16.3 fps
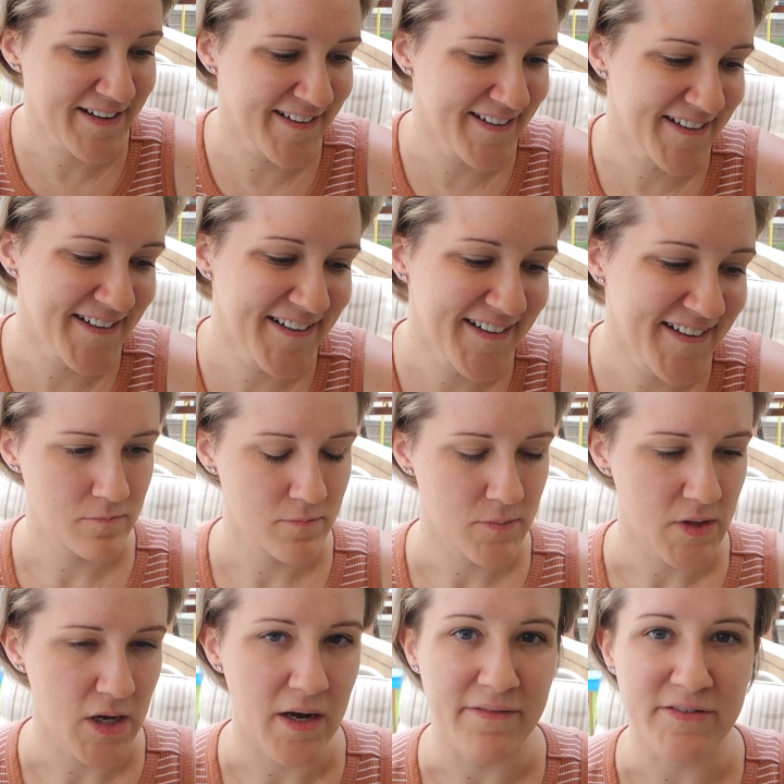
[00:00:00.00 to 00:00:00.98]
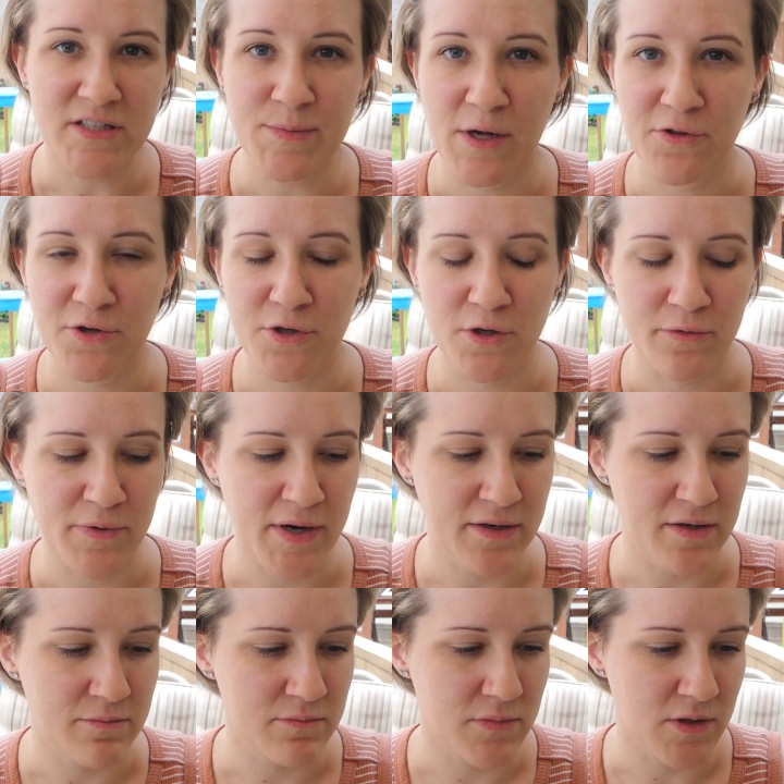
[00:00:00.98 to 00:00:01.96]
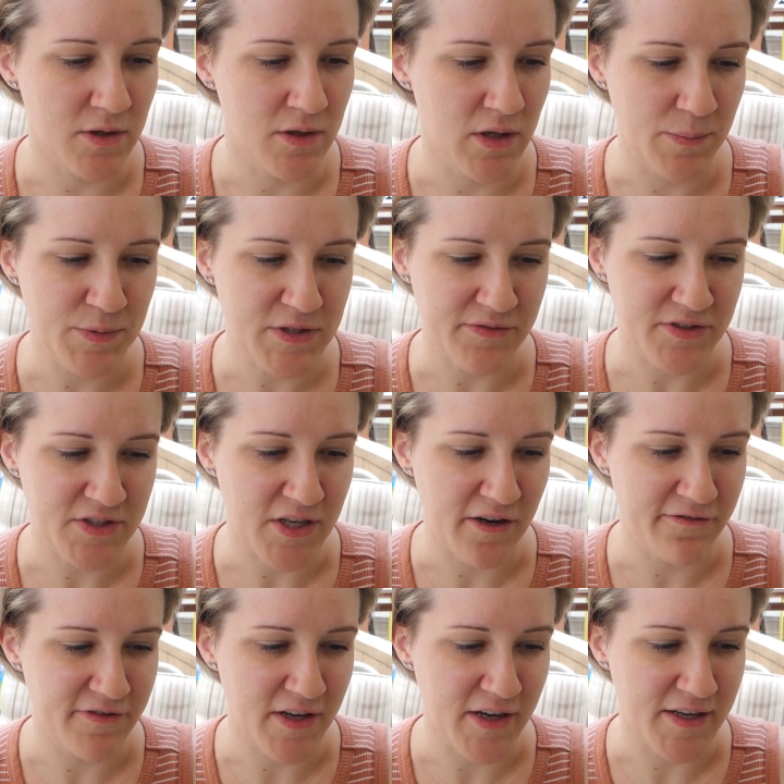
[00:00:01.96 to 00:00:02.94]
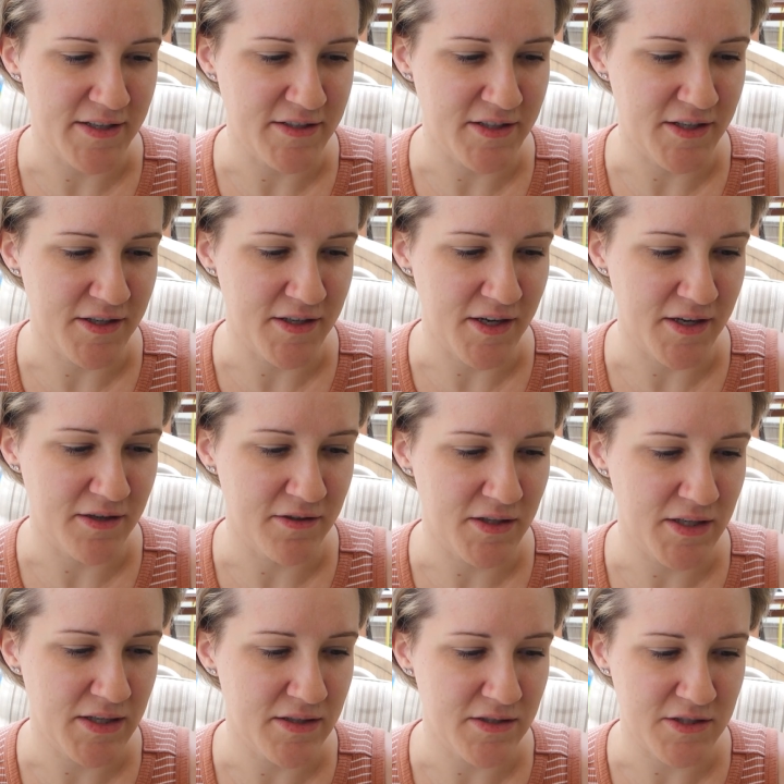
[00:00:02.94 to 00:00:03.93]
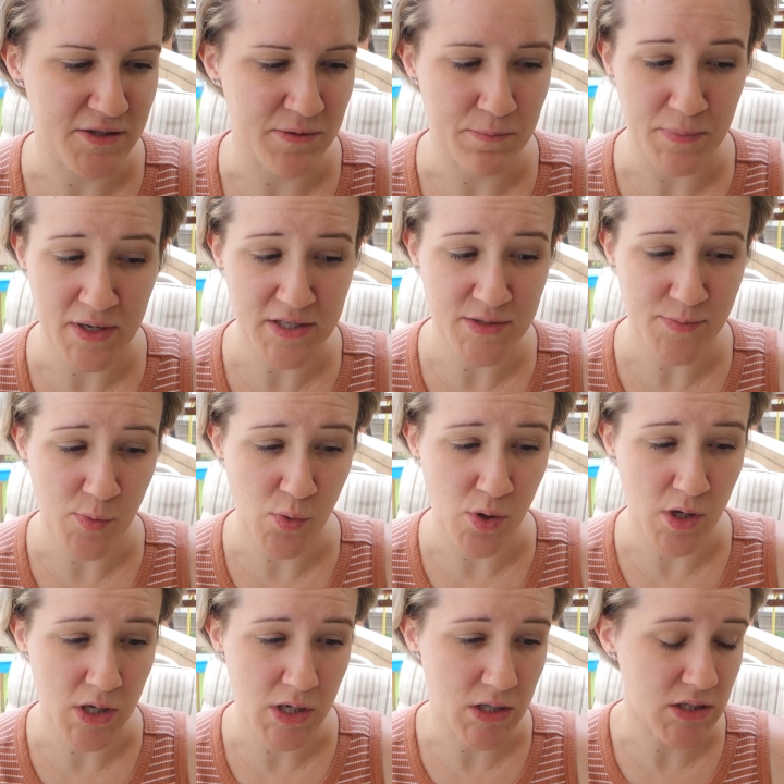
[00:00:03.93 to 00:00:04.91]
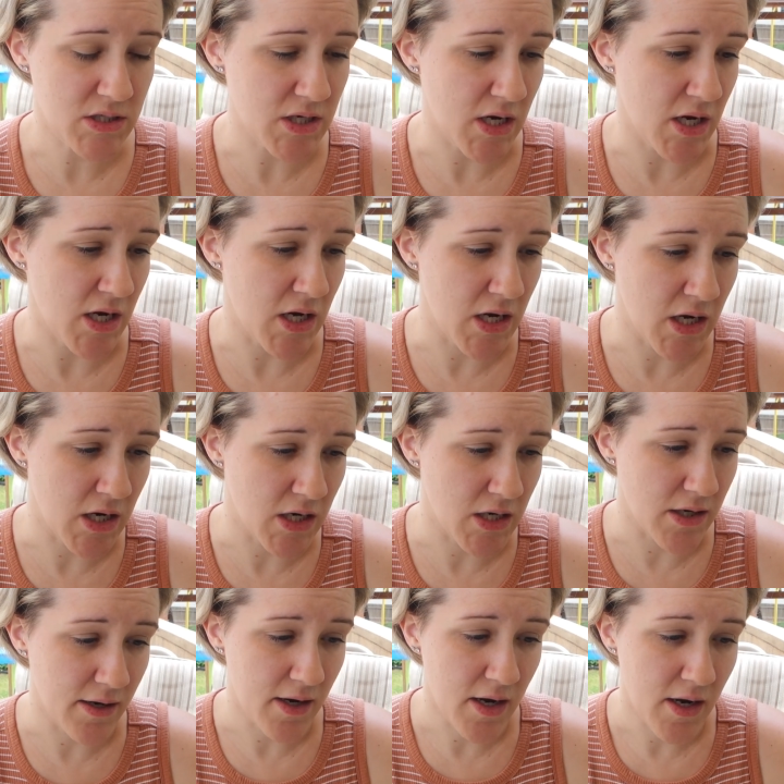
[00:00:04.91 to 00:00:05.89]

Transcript: I have some other random clips of stuff that I did. I cleaned some baseboards, and